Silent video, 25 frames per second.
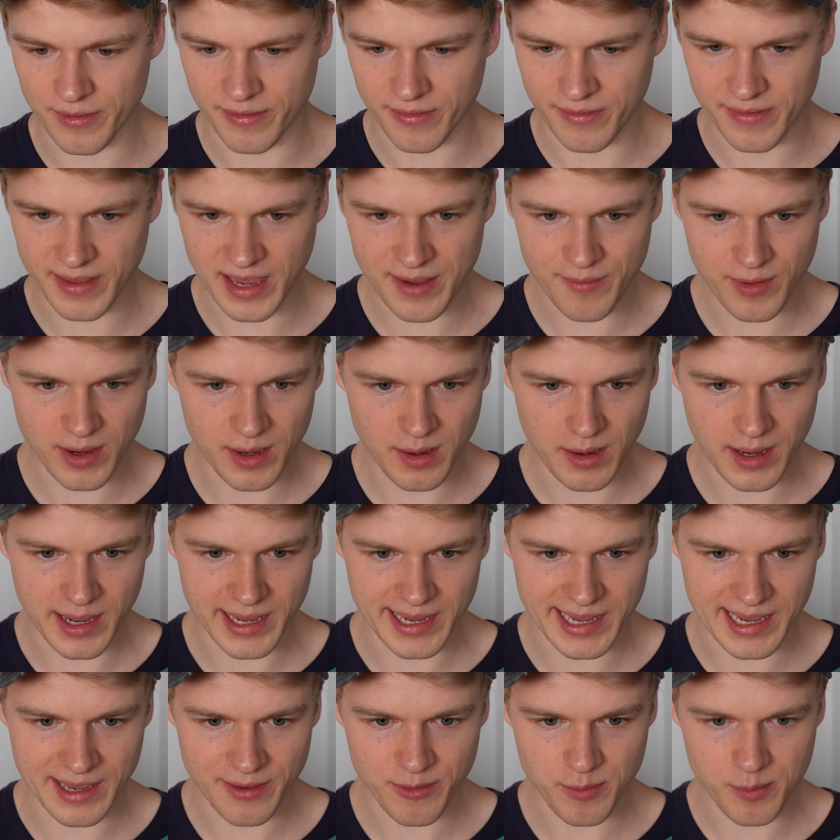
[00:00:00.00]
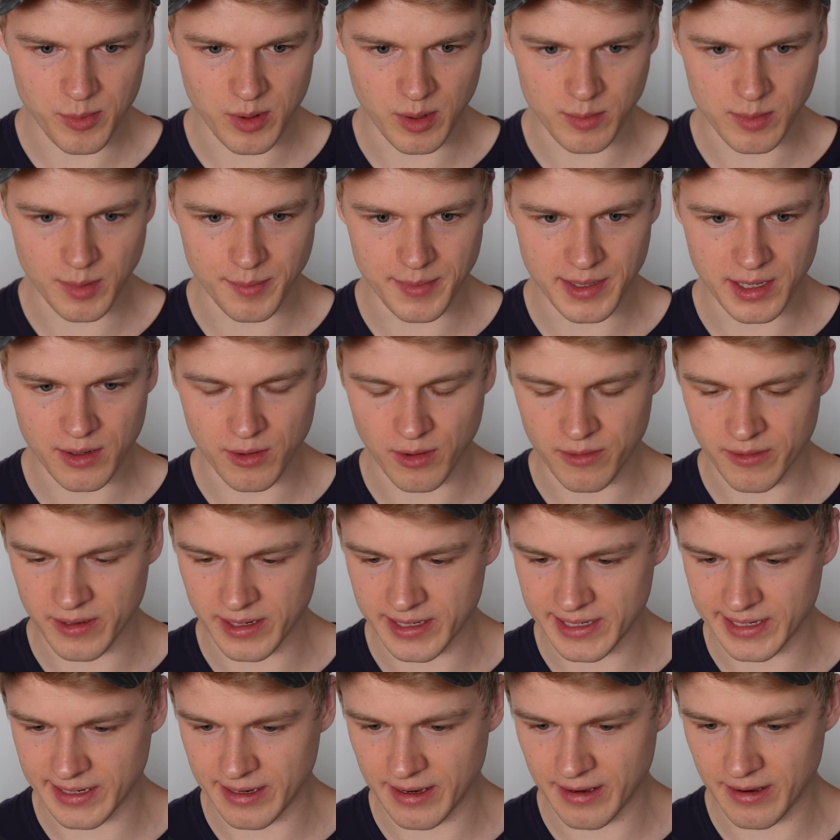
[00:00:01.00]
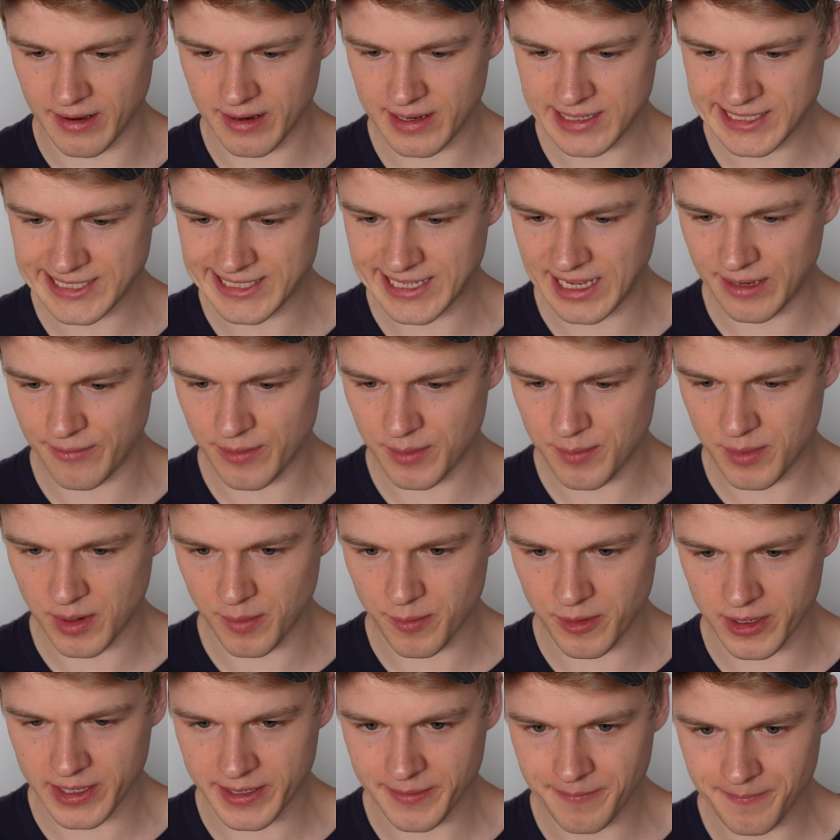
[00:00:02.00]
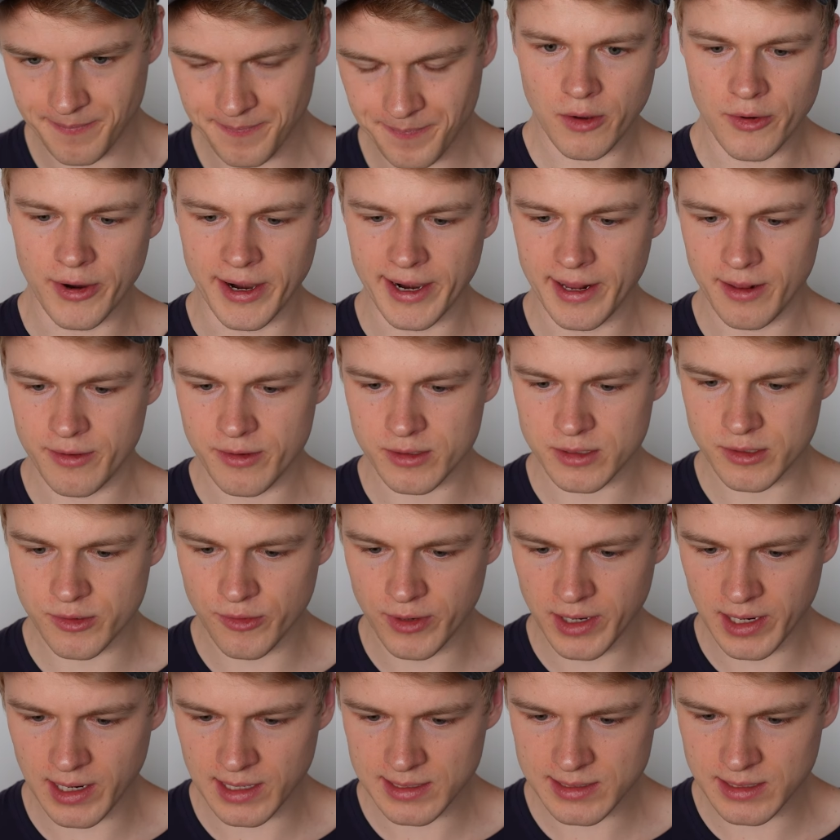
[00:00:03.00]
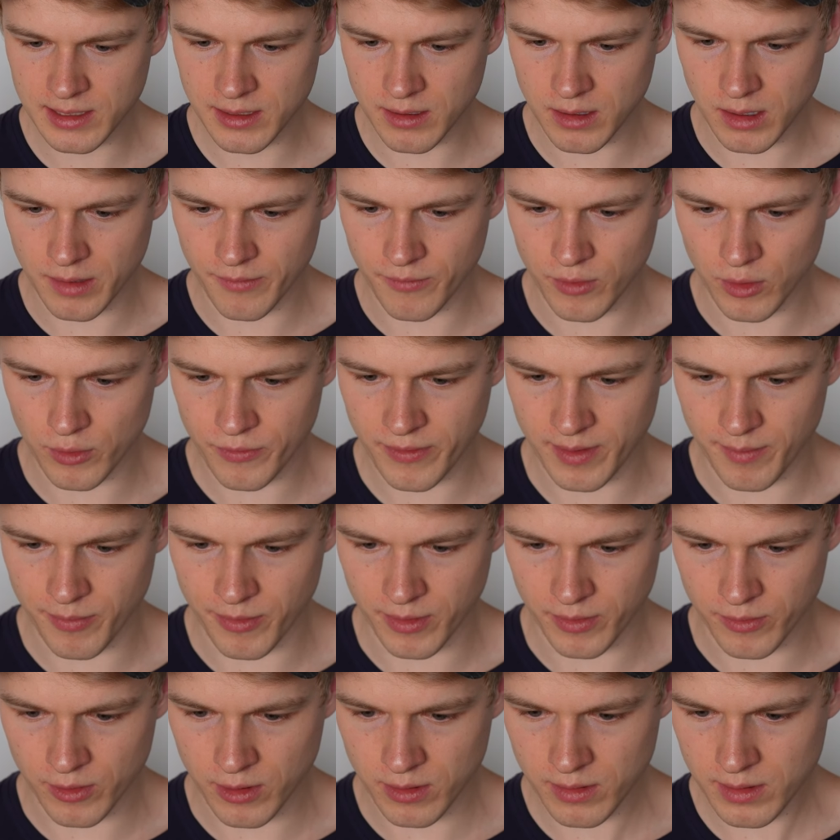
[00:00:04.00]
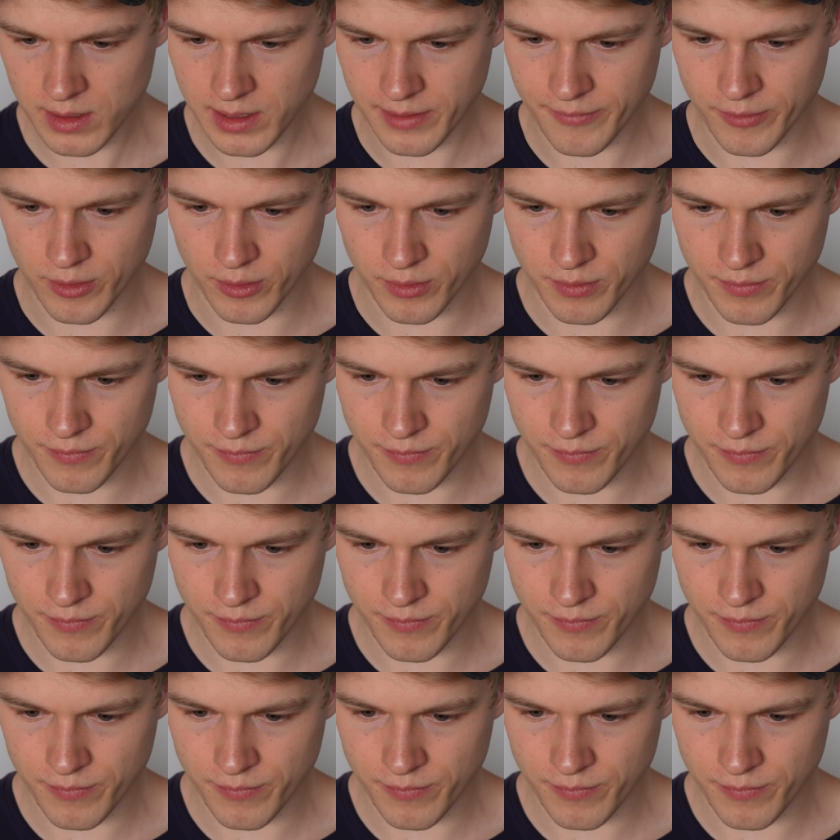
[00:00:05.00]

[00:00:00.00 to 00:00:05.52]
this is Ava. I guess probably because I didn't save it properly. All right, I just realized here I wrote something wrong. I wrote